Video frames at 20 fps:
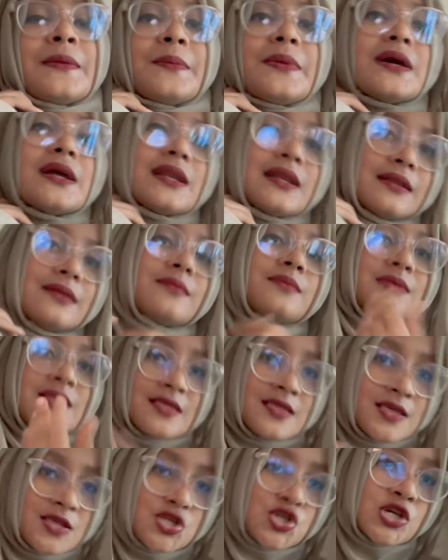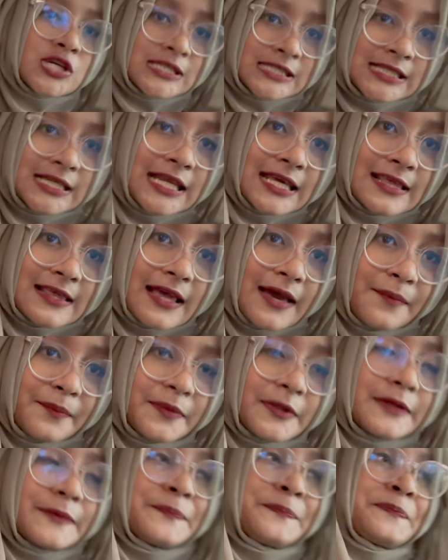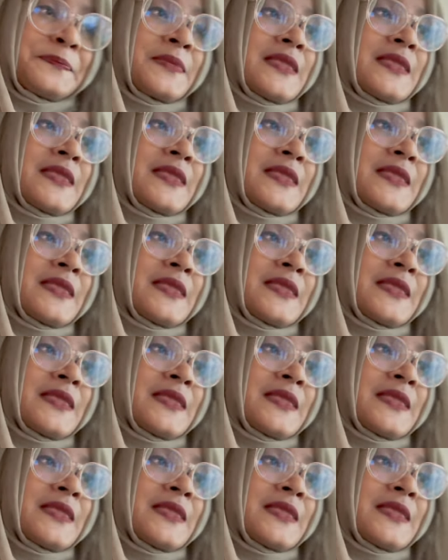but this is just an example.